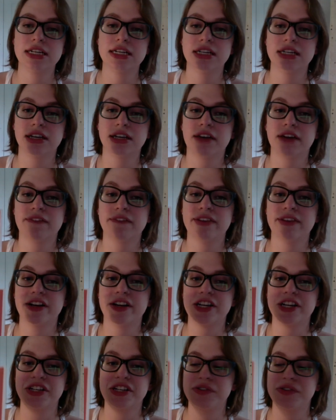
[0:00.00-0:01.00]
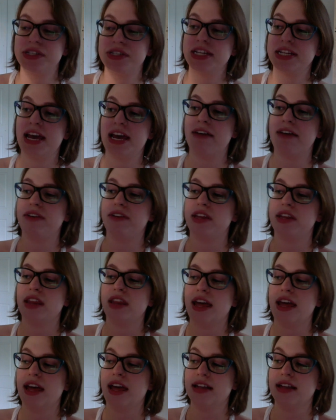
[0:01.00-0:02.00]
Got very used to having
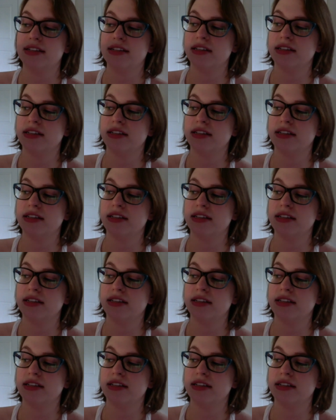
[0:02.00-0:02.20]
that.